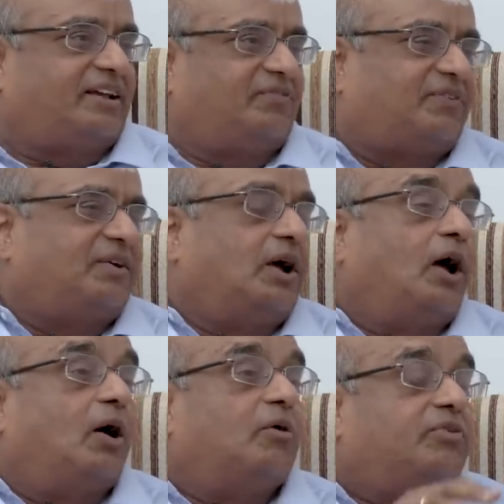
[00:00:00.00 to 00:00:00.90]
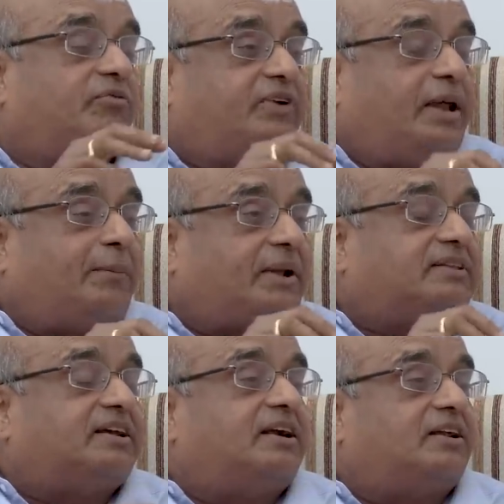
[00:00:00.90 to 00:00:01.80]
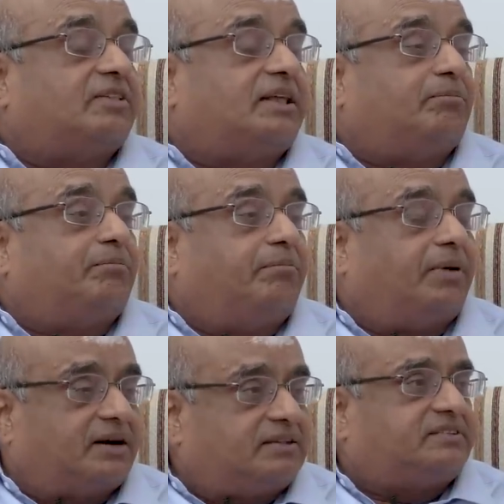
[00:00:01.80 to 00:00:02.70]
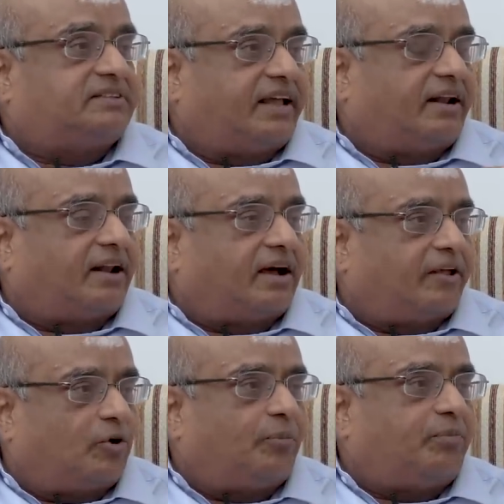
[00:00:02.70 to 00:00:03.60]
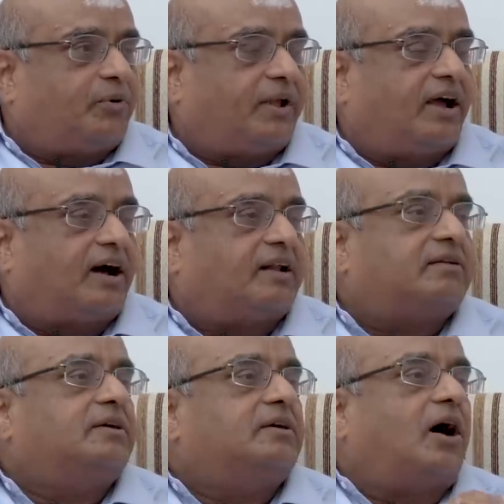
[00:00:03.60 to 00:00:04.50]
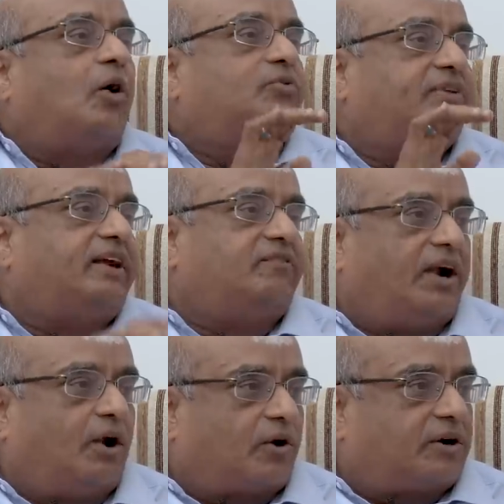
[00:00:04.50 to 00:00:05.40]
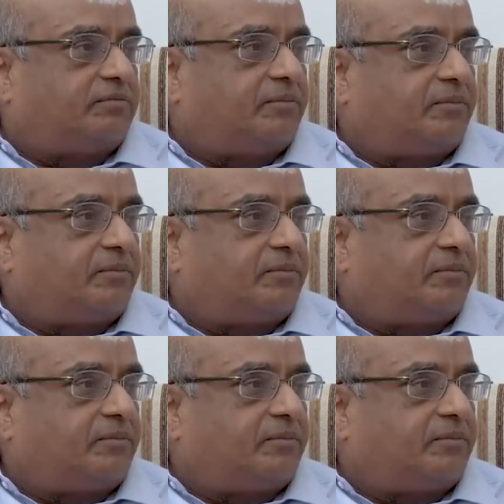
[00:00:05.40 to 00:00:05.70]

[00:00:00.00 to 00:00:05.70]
If 50% of the births in Europe today are outside wedlock.